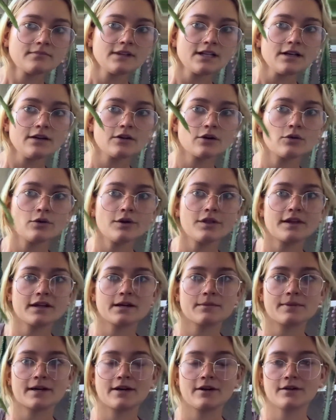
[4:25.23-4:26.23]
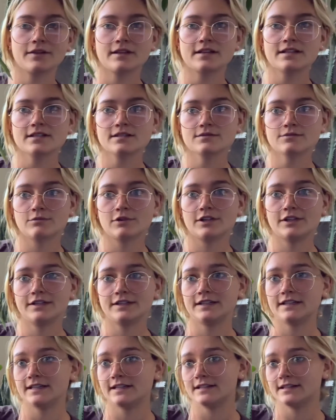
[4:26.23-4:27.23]
the cool thing about this one
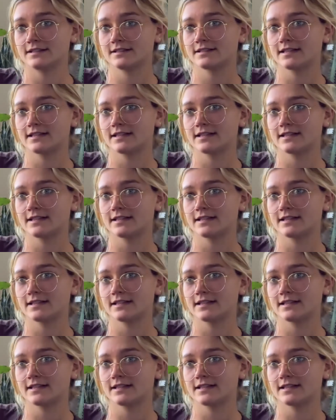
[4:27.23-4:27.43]
is